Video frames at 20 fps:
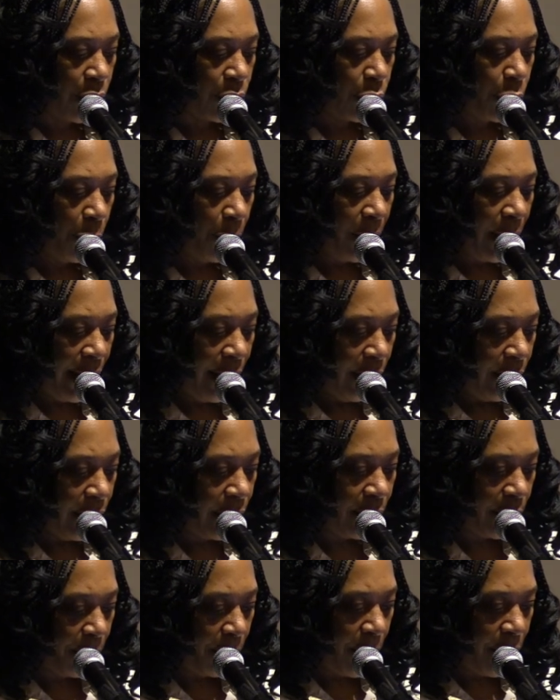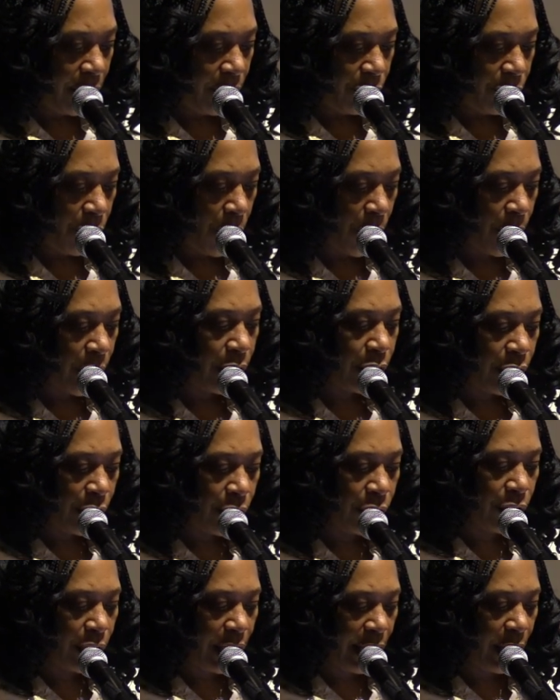2 parents plus 4
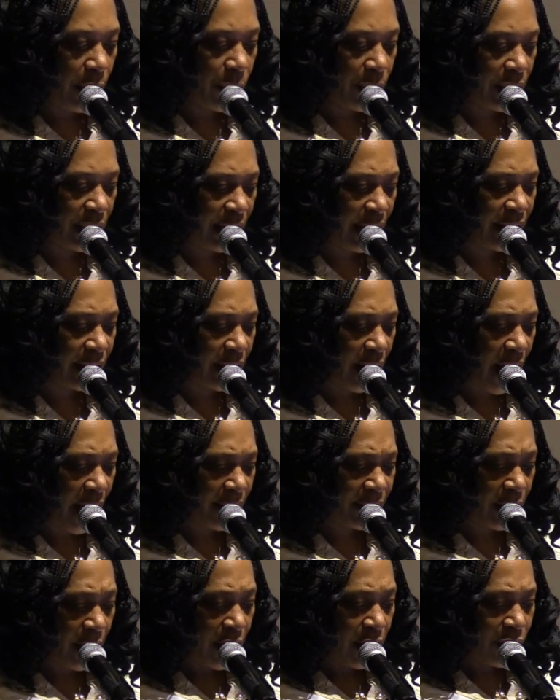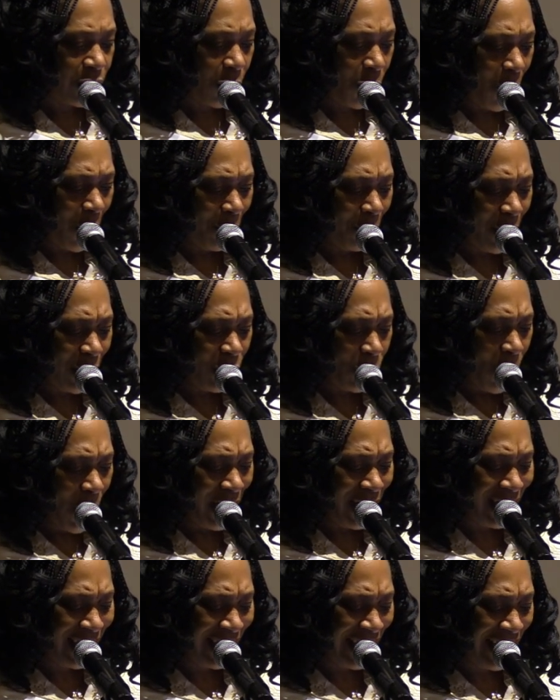children equals 6 lives. So 1 plus
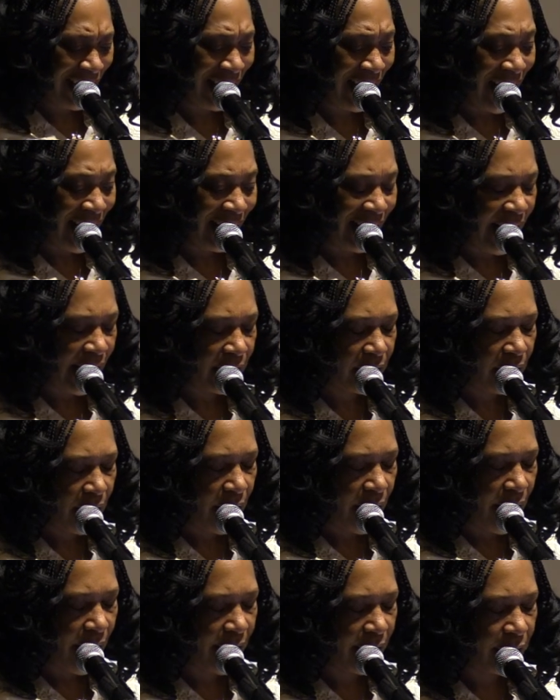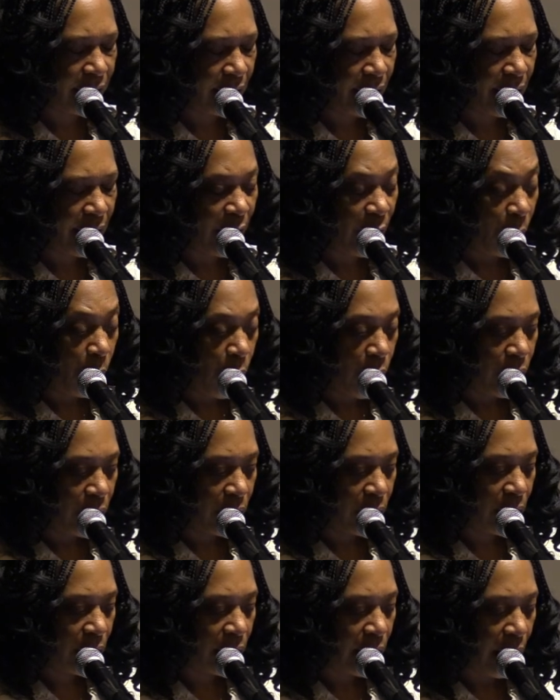1 is 6. Let x equal
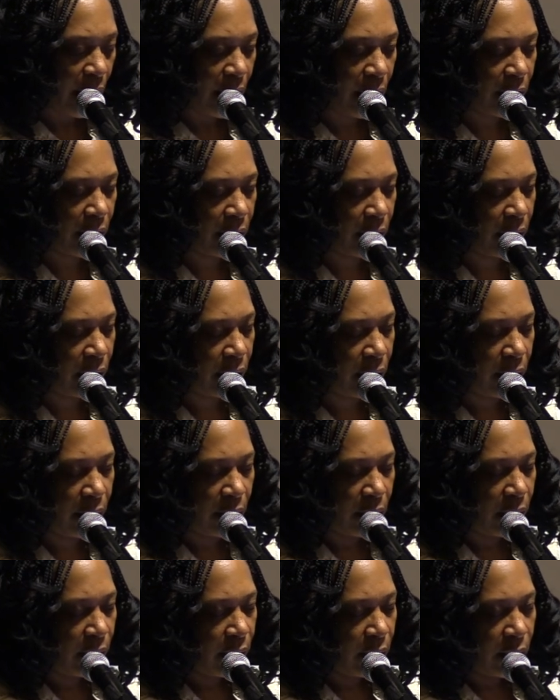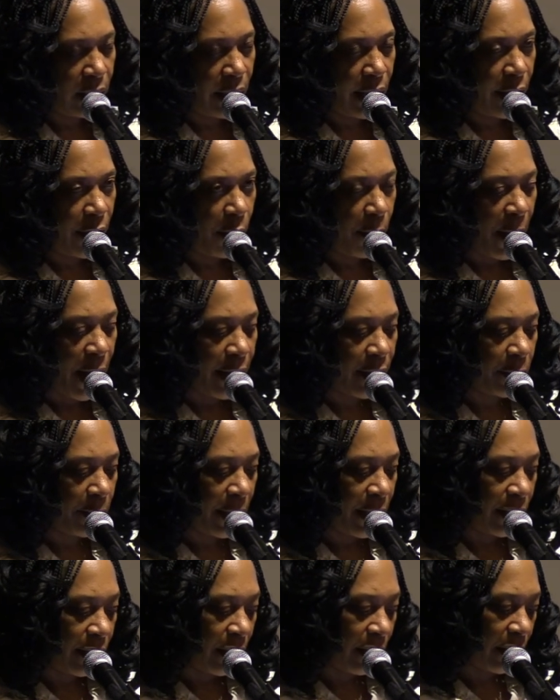6. Ain't nobody's
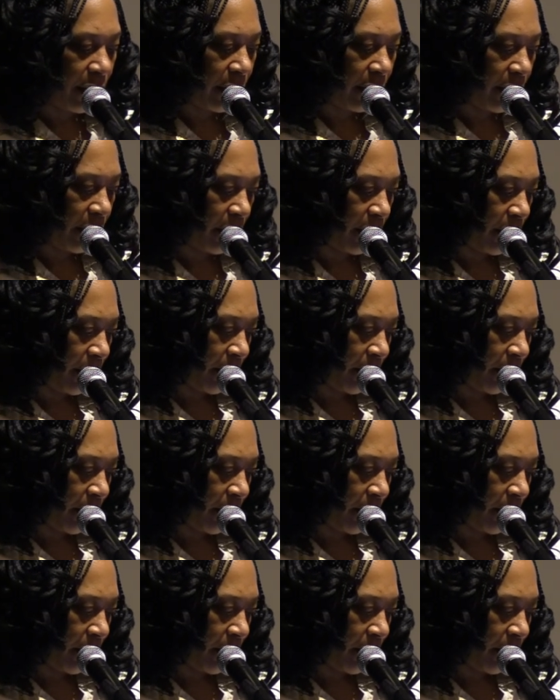business.